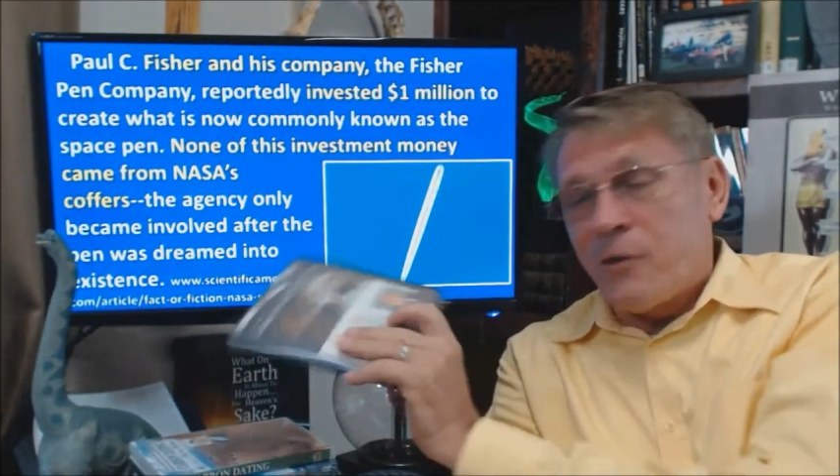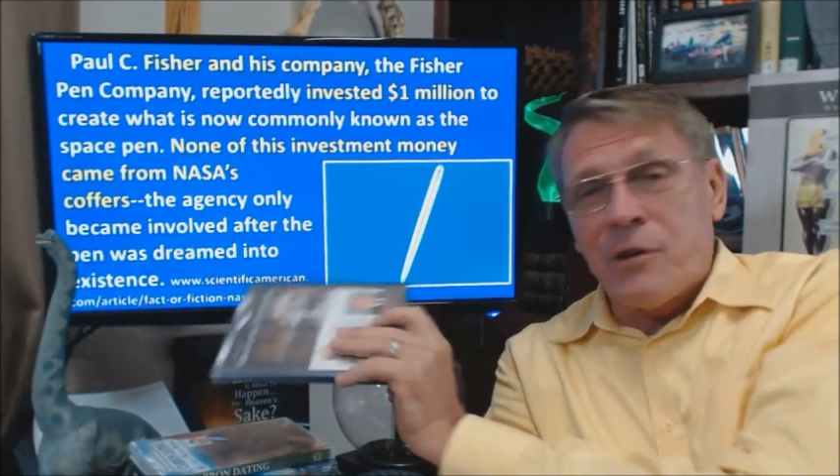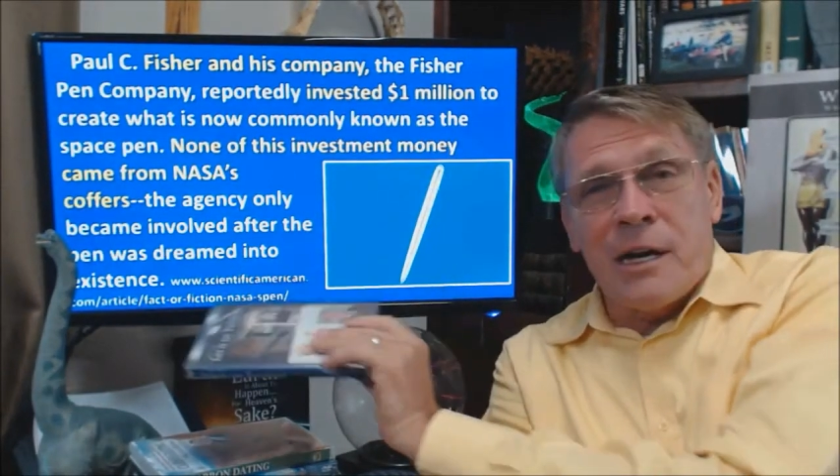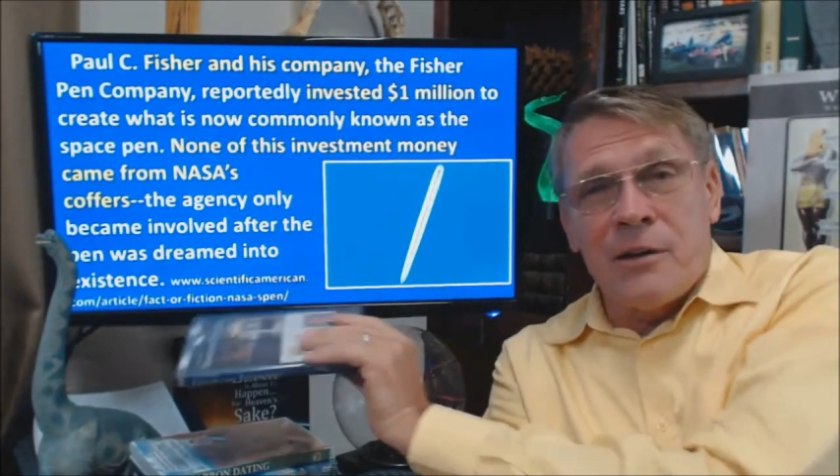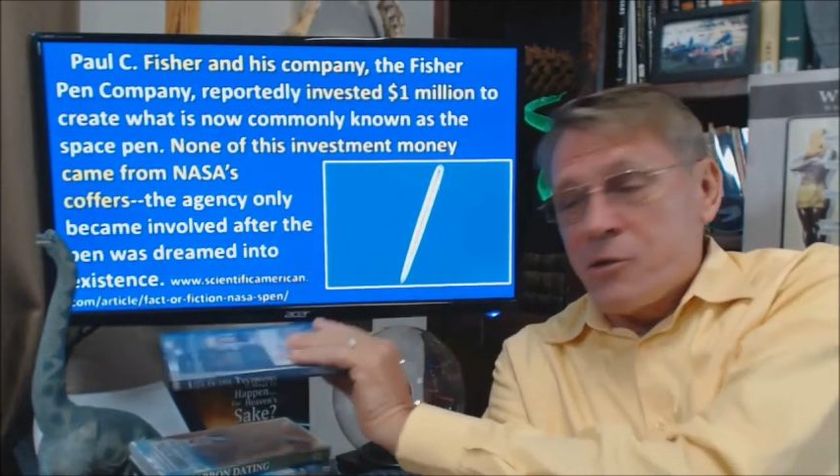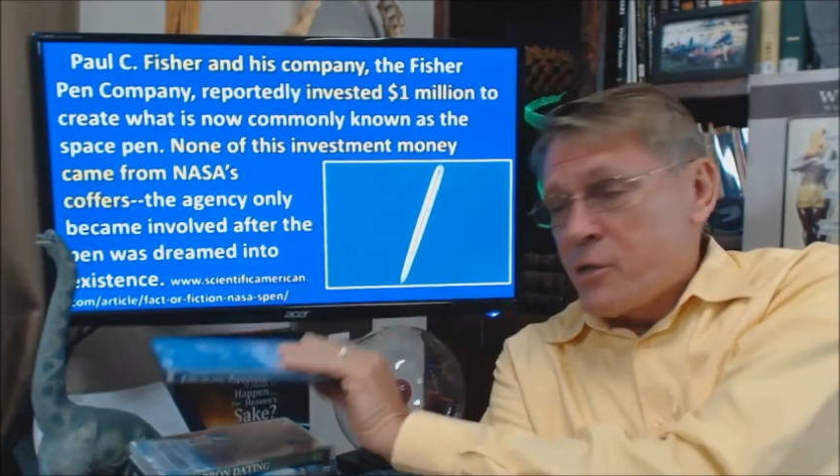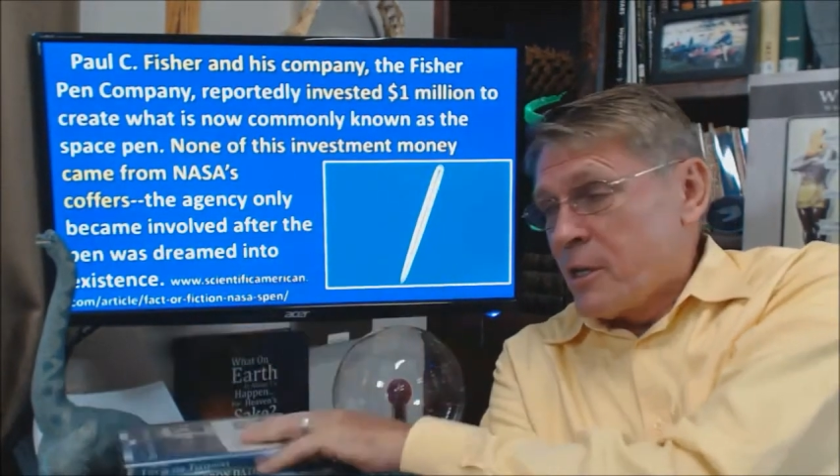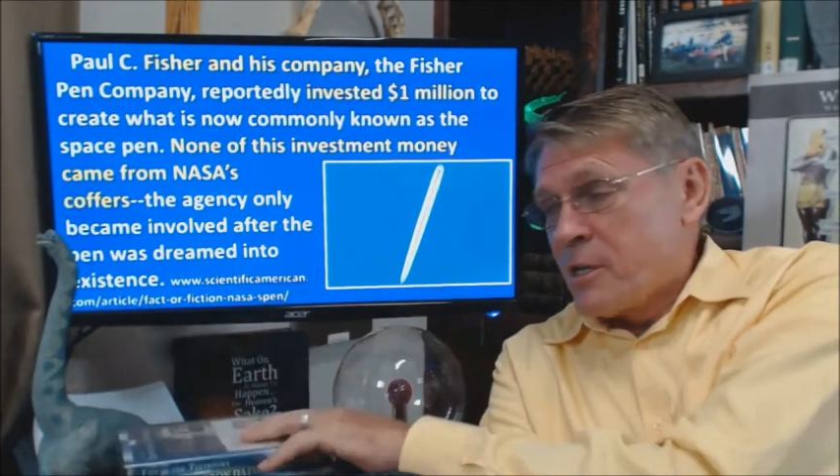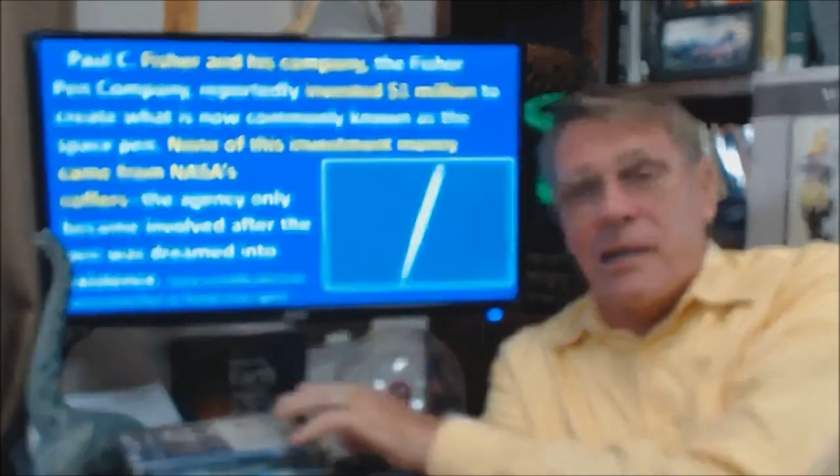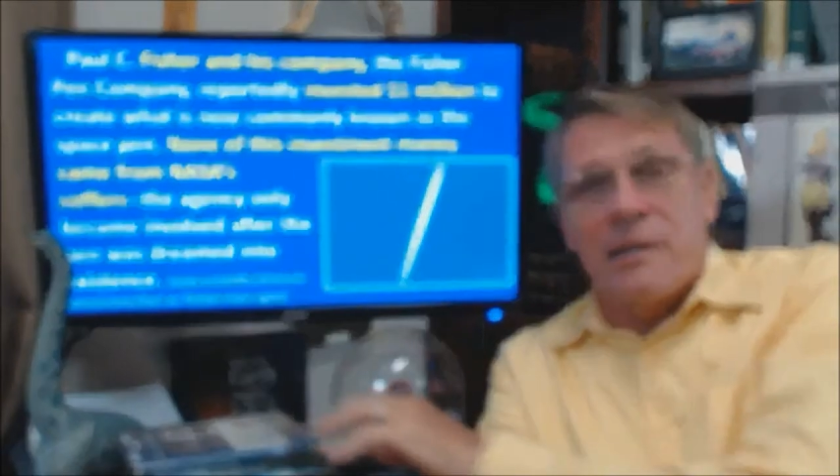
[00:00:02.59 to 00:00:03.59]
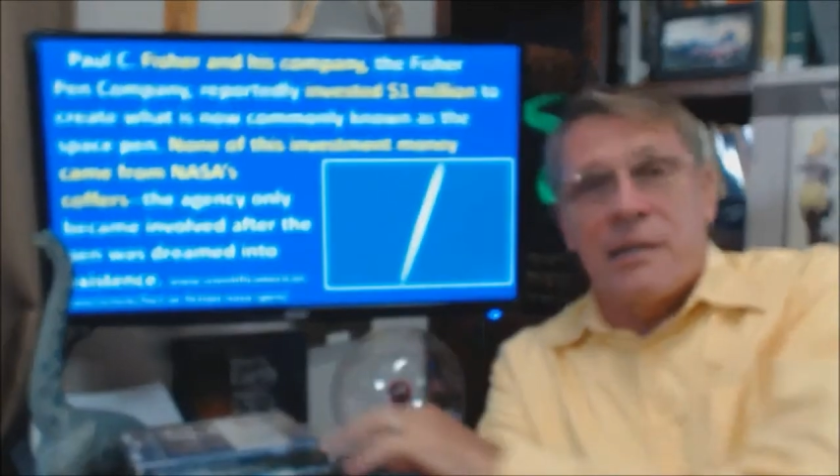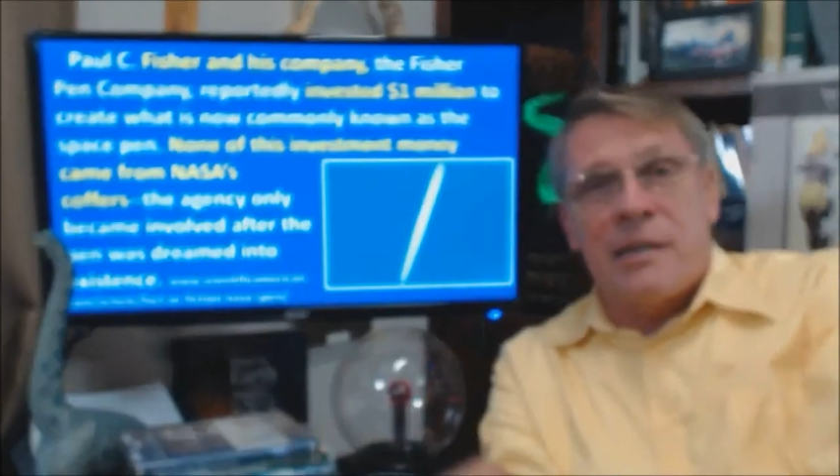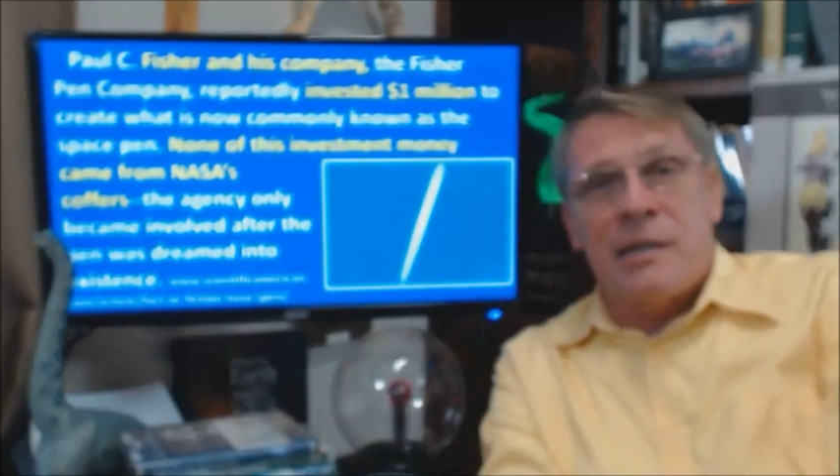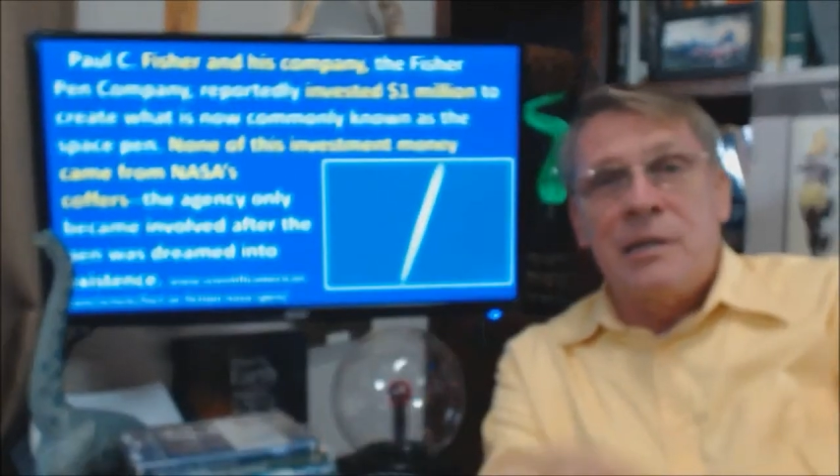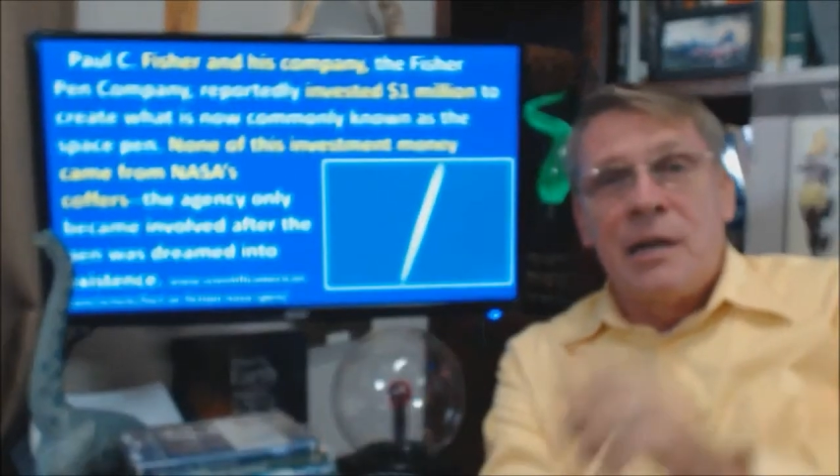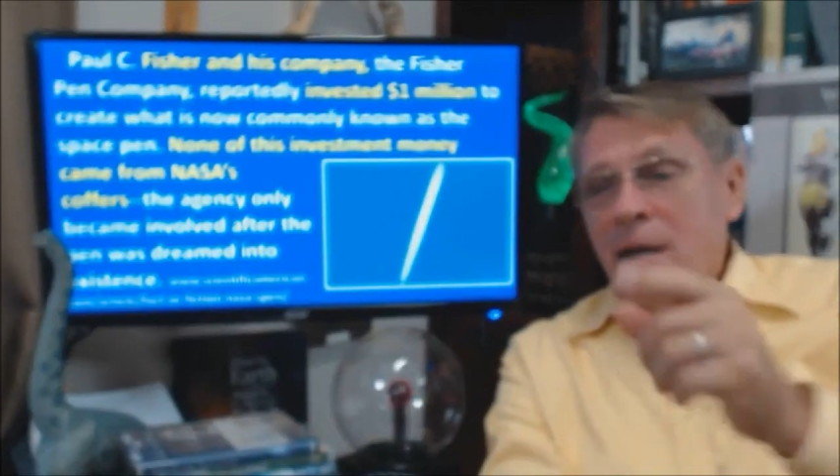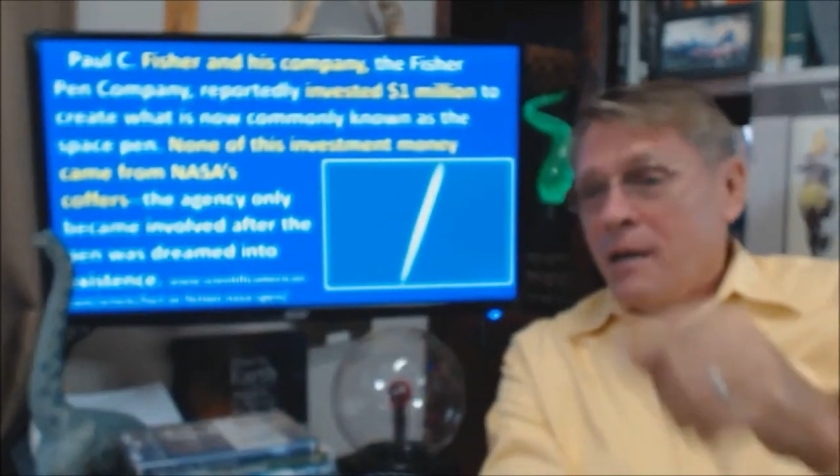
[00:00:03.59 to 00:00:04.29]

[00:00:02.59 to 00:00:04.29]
Okay, you're still telling the kids.